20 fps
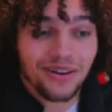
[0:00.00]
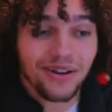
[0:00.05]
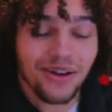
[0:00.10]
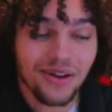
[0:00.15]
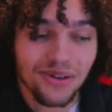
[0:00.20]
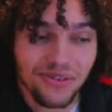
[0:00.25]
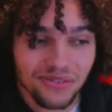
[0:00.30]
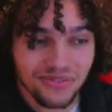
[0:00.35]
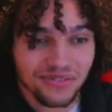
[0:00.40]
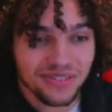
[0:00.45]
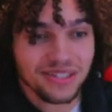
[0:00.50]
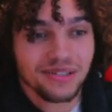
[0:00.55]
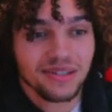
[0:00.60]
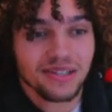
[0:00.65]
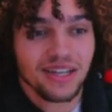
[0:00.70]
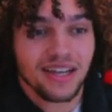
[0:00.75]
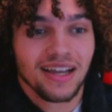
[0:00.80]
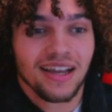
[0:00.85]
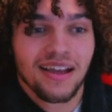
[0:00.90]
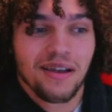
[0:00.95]
know if he
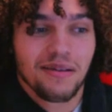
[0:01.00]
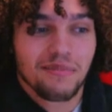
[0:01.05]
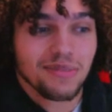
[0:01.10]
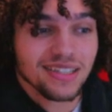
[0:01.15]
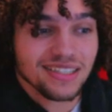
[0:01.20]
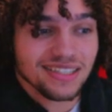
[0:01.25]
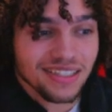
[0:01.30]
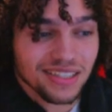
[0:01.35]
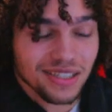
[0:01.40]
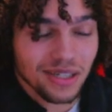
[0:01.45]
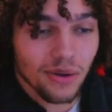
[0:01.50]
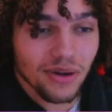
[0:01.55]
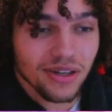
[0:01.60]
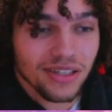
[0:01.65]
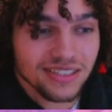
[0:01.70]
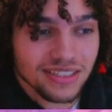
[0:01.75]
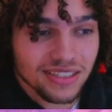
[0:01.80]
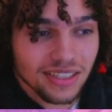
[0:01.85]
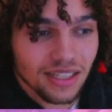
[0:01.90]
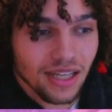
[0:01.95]
misclicked going
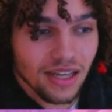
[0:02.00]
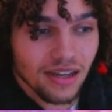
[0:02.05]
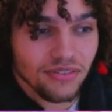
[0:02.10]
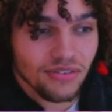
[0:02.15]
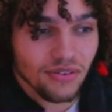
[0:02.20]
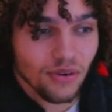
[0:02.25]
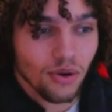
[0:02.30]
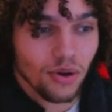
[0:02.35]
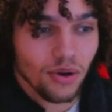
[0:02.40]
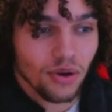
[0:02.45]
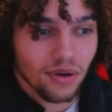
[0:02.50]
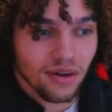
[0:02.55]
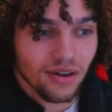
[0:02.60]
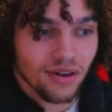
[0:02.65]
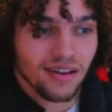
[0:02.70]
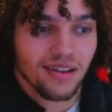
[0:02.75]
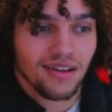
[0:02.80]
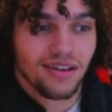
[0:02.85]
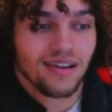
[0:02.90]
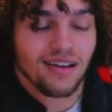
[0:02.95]
into Clef or
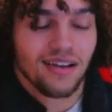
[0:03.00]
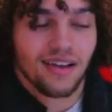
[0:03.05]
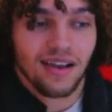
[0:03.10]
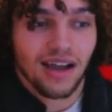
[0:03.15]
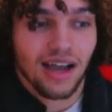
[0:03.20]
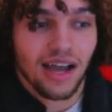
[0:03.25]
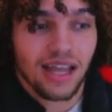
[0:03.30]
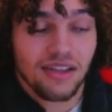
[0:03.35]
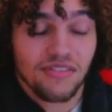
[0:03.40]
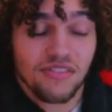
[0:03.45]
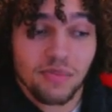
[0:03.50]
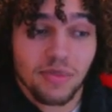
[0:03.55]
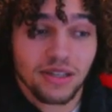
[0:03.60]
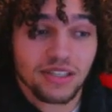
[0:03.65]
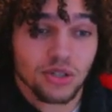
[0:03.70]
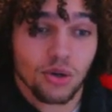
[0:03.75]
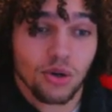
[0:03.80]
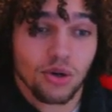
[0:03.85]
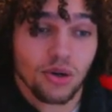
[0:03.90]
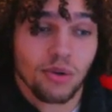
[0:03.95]
if he meant to
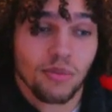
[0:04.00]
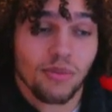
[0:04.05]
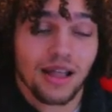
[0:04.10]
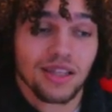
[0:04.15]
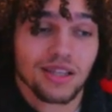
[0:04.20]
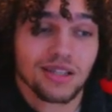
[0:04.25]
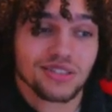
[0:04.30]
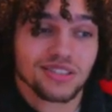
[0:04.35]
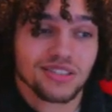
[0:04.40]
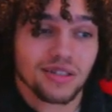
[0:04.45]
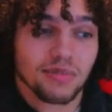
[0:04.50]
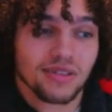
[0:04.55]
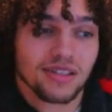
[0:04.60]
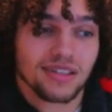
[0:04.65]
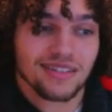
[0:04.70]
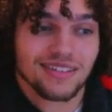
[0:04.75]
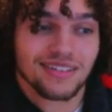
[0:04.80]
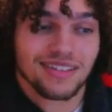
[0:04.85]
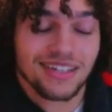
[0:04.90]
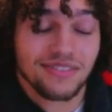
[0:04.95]
go on Cobalion or
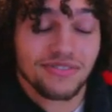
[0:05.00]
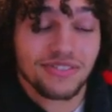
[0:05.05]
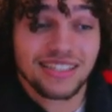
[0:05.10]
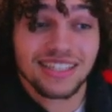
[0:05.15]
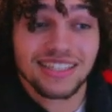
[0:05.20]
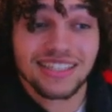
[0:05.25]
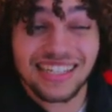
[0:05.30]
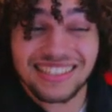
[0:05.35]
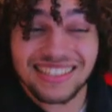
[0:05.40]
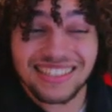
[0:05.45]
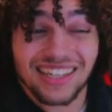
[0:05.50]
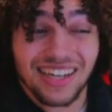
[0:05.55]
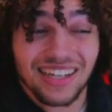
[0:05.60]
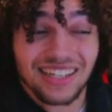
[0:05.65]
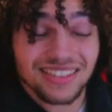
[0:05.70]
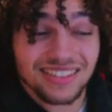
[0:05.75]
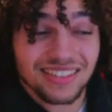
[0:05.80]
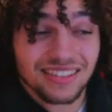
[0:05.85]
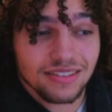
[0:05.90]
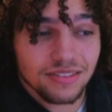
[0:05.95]
something. If he did, that
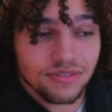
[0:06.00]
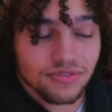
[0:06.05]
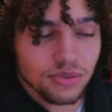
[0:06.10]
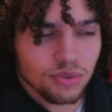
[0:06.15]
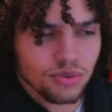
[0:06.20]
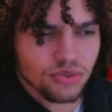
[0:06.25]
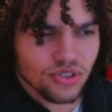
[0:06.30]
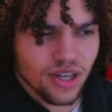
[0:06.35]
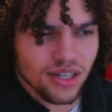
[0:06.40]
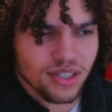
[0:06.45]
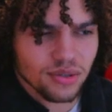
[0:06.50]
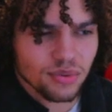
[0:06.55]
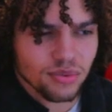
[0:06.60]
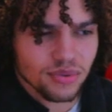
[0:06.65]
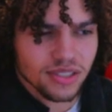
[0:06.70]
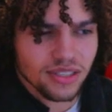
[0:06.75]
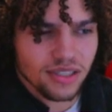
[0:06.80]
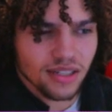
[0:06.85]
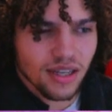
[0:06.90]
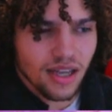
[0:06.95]
sucks. If he was trying to
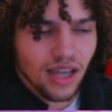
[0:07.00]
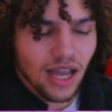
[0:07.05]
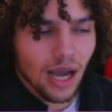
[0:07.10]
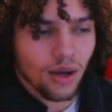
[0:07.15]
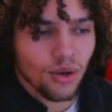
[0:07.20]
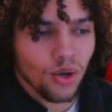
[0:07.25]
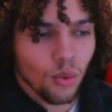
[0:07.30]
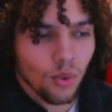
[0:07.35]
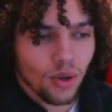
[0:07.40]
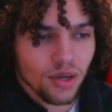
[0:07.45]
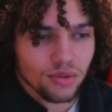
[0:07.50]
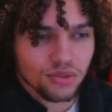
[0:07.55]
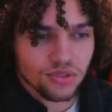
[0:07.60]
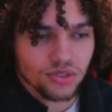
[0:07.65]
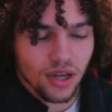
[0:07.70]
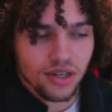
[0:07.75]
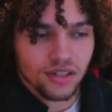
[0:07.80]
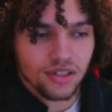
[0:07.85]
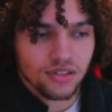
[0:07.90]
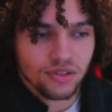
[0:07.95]
read, I don't know what he was
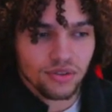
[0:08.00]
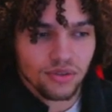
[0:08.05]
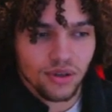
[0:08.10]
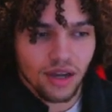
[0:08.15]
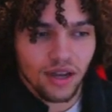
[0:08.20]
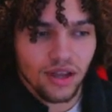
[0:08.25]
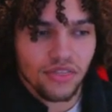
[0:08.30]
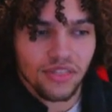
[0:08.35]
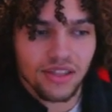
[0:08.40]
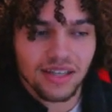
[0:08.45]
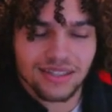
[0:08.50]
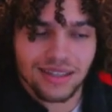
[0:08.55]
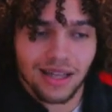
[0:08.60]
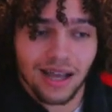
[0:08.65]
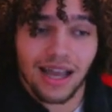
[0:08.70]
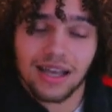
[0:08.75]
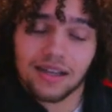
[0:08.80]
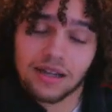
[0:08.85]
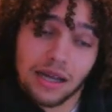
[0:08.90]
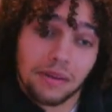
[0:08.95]
trying to do. I think
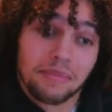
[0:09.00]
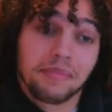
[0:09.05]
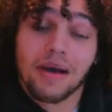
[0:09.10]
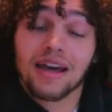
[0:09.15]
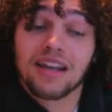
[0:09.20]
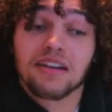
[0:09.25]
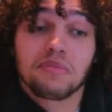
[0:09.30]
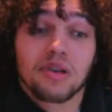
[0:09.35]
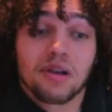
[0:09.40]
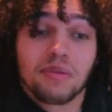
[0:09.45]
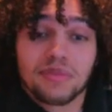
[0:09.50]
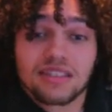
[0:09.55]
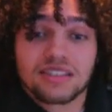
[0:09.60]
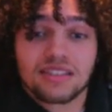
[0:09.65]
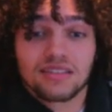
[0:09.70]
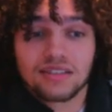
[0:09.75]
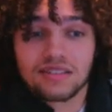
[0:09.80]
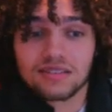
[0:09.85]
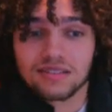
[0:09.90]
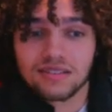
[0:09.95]
that I might have been a
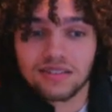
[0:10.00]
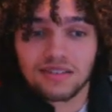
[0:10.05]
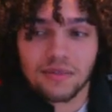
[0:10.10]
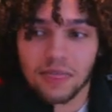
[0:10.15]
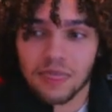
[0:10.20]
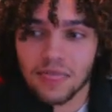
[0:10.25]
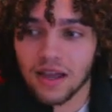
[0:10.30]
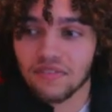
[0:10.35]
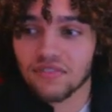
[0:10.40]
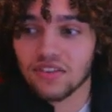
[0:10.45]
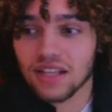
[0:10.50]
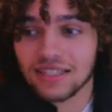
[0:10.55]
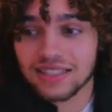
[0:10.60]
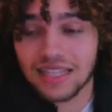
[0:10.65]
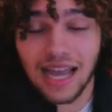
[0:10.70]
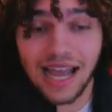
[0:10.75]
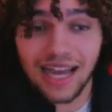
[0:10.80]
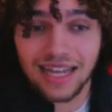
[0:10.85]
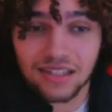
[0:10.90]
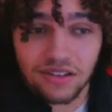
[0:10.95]
misclick. I feel like that
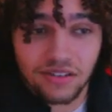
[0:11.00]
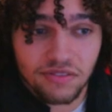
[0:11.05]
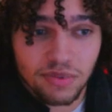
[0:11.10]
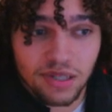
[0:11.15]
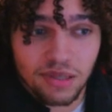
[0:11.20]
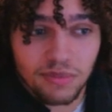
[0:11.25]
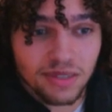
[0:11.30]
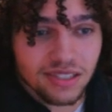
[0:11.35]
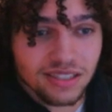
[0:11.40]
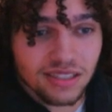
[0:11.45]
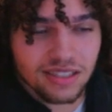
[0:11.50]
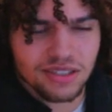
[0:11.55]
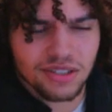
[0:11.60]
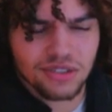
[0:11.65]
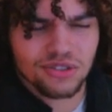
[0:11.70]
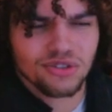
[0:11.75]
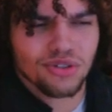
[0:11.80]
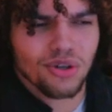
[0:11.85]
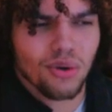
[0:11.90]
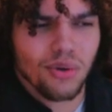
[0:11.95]
had to have been a misclick.
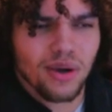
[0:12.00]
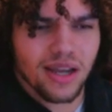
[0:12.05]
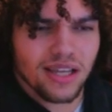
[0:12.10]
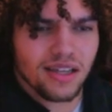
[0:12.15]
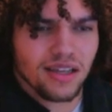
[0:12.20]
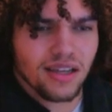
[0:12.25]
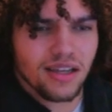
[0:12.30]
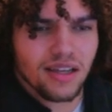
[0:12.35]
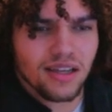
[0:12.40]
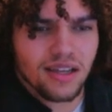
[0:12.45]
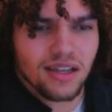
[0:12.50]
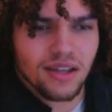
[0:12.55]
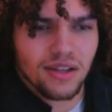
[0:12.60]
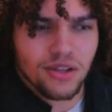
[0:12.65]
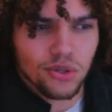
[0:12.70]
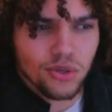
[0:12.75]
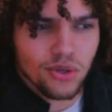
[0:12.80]
There's no way you